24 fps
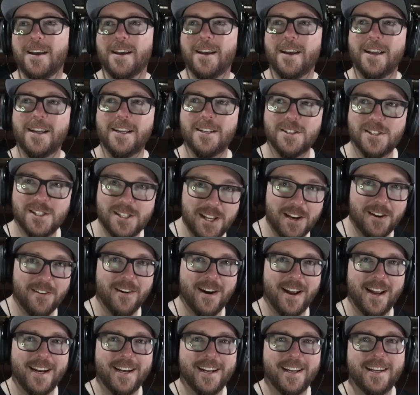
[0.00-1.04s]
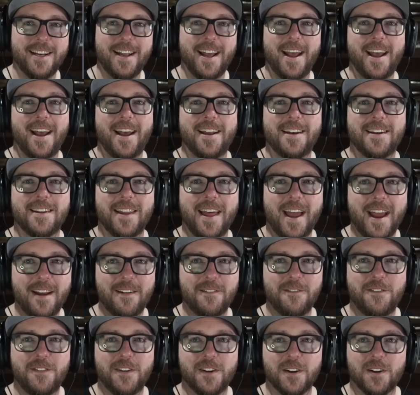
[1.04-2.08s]
incinerated, and
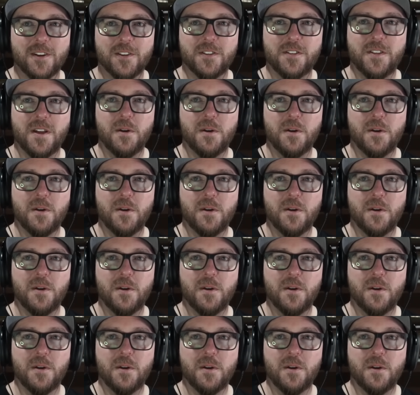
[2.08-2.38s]
landfilled.